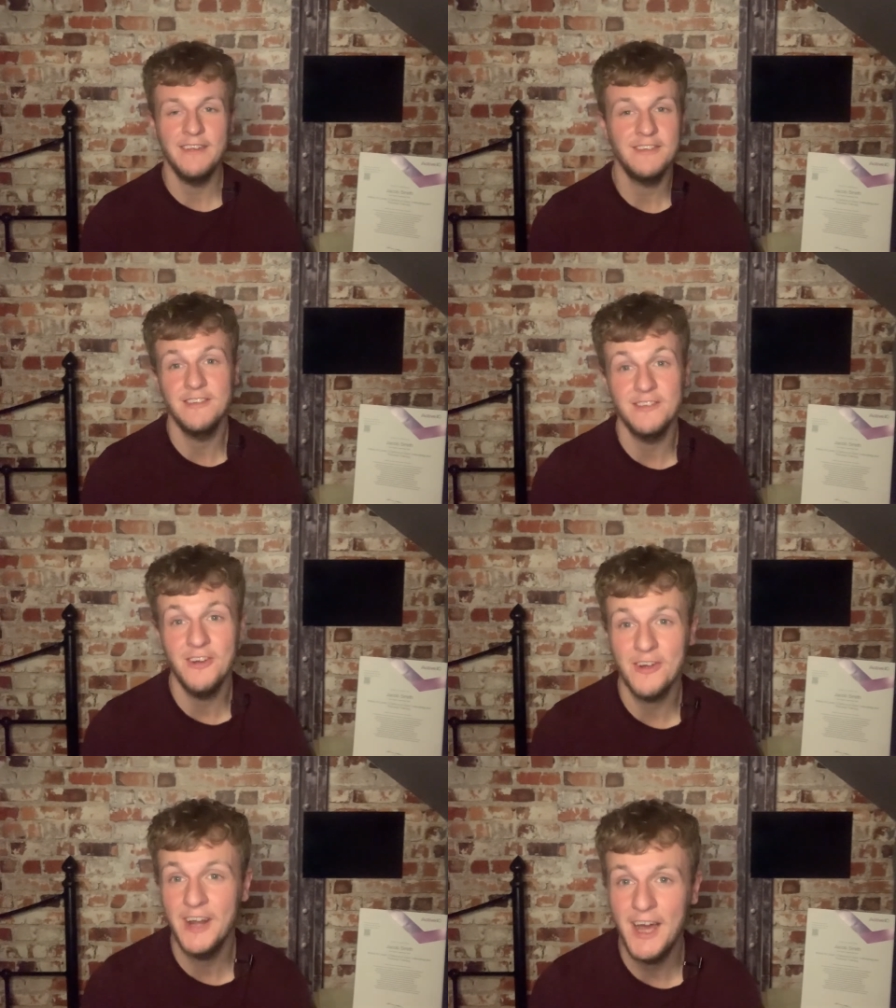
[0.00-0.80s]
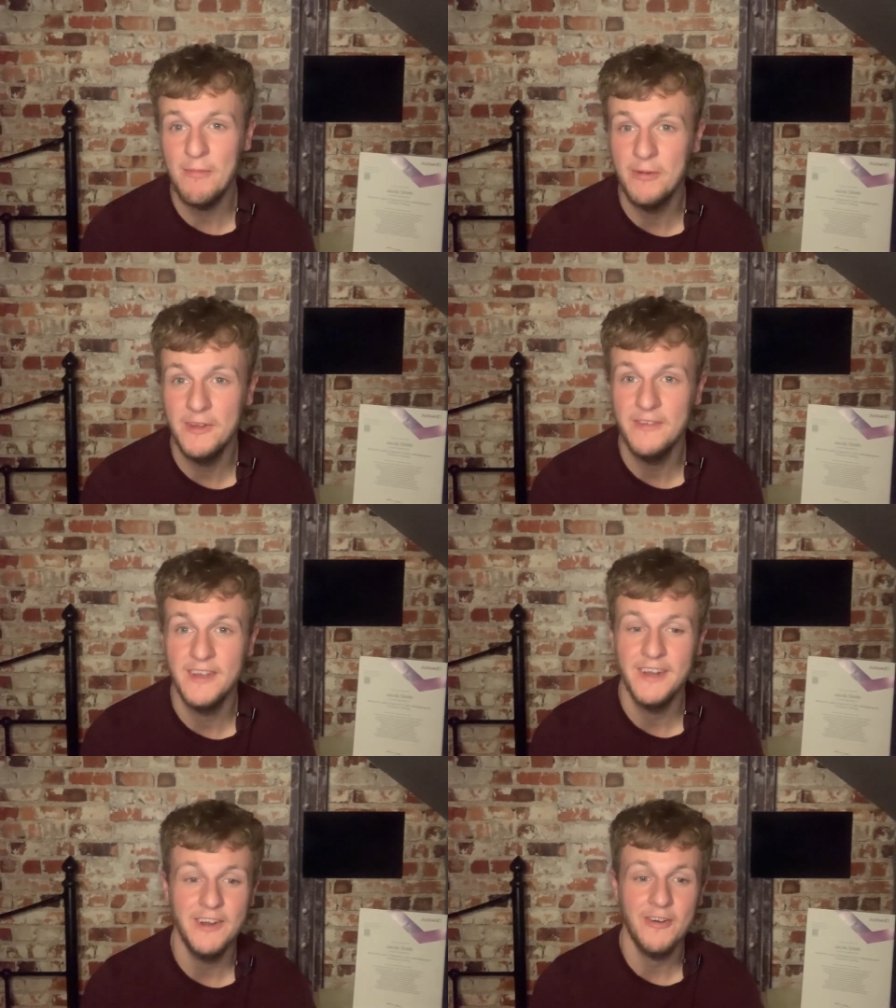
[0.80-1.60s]
It's just not going to happen, is
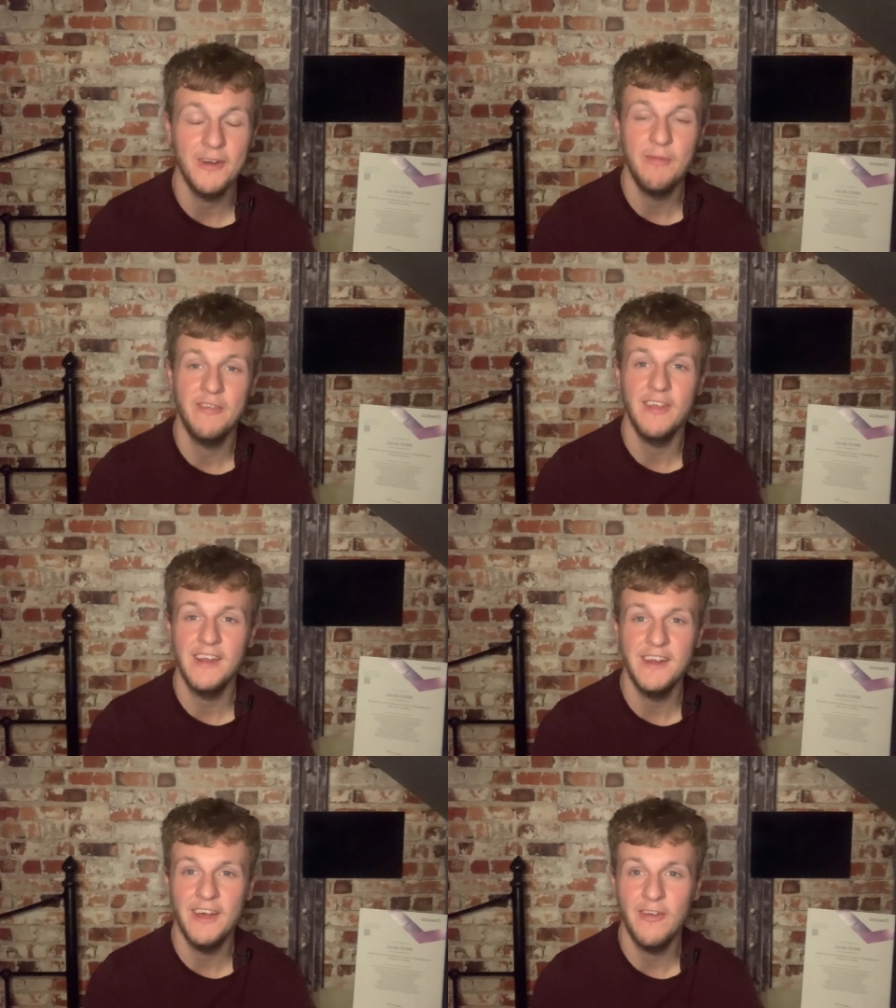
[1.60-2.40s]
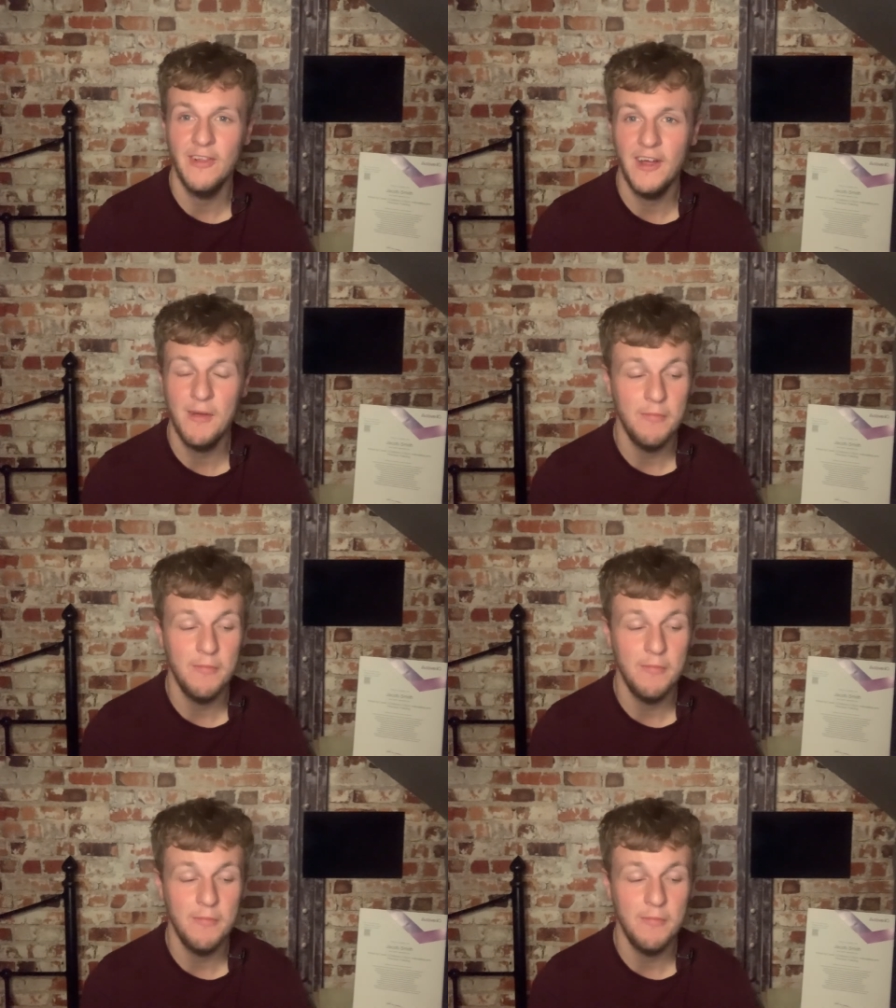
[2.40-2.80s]
it? They're not going to be selling it online.